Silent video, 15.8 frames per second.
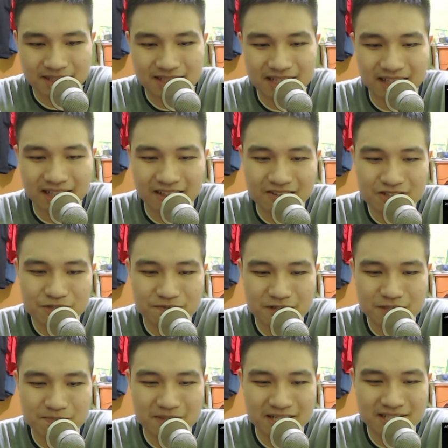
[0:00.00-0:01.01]
Yeah, Laurence
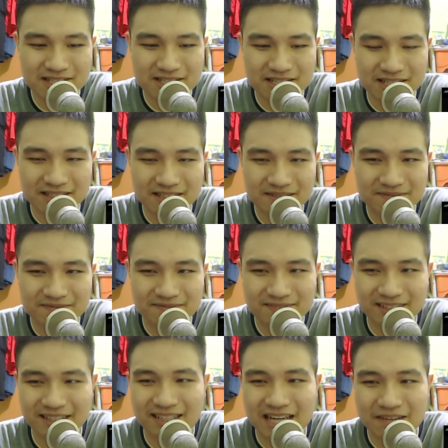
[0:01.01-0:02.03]
Fishburne is here
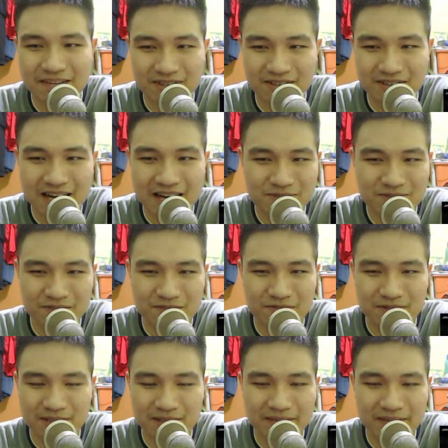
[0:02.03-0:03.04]
after absent
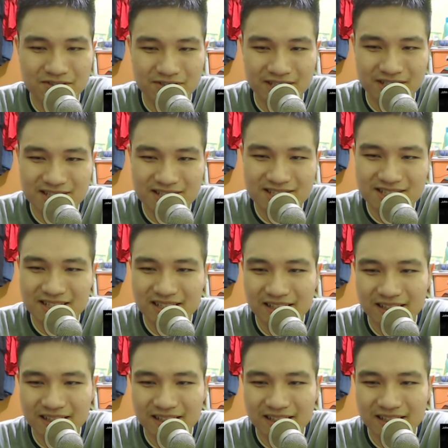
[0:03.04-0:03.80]
from the Matrix,